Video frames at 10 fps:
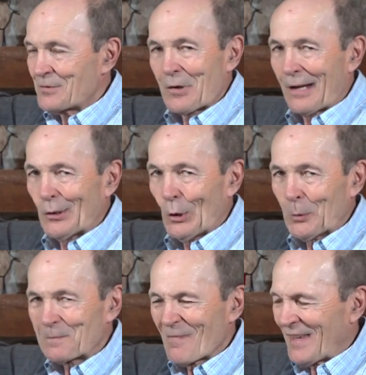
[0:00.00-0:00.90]
Not
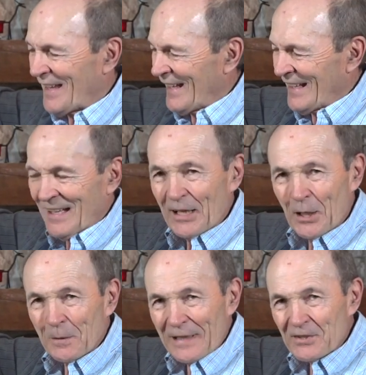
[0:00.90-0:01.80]
new.
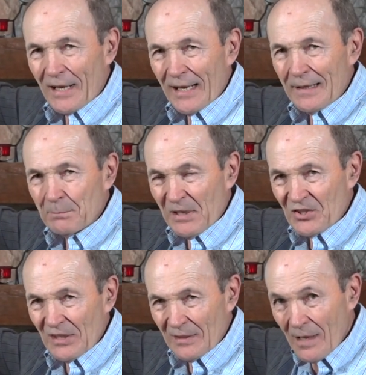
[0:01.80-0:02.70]
Here is a
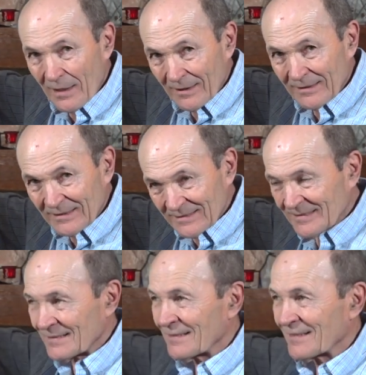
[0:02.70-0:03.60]
BCD.
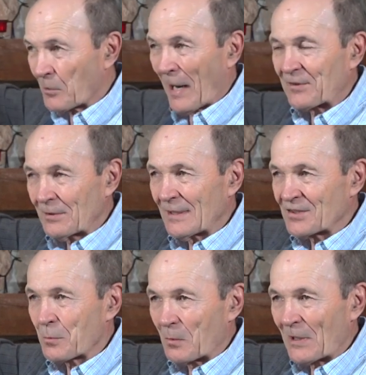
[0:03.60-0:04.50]
Granted,
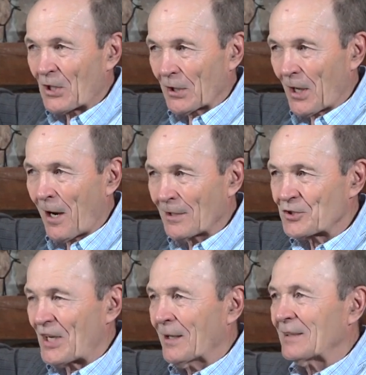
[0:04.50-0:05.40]
it's what we call a
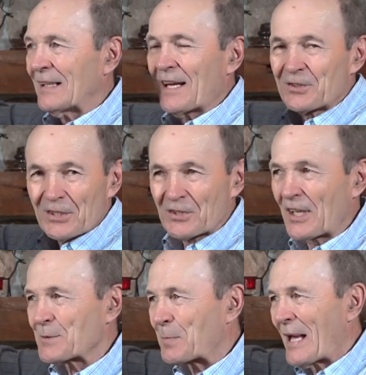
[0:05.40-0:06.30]
hard shell, and it has this
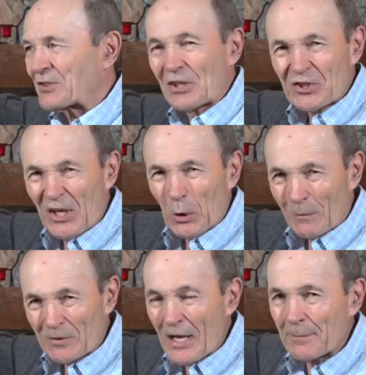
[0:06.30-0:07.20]
nice plastic shell
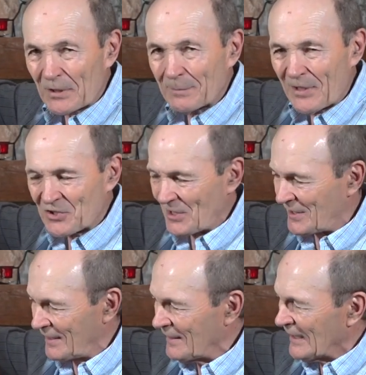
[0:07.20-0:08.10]
over top of the
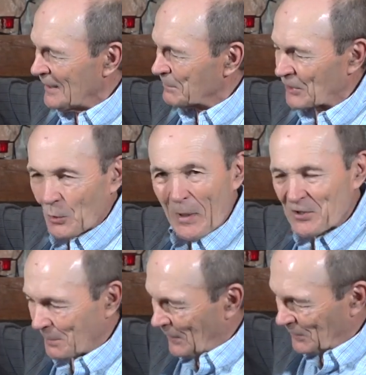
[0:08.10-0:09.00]
BCD, but the
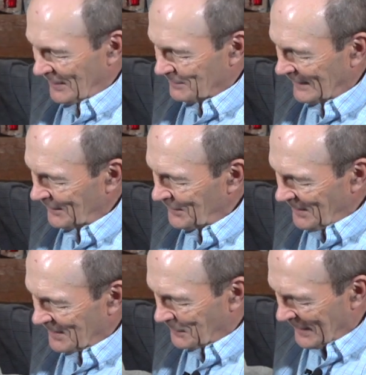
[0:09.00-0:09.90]
weights are built in right under here.